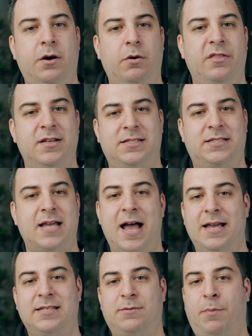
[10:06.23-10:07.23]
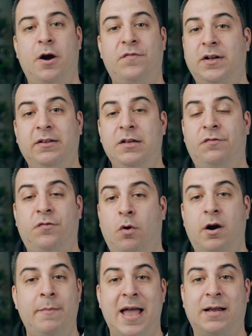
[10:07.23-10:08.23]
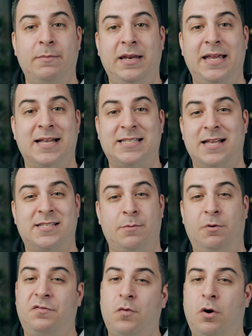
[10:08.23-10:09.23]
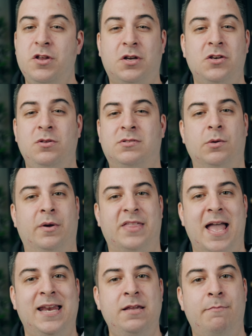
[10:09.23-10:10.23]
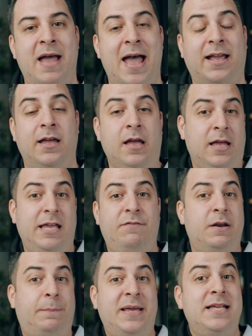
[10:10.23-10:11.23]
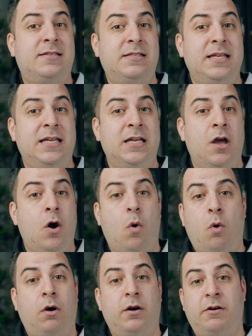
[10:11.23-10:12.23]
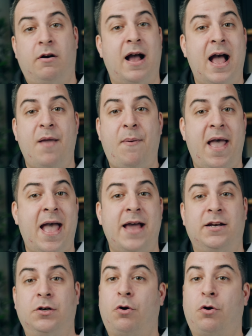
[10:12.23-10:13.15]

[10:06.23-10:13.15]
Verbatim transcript: though this size perfectly for a Mac Mini, as I said before, you can use it with any Mac, even a PC or your iPad and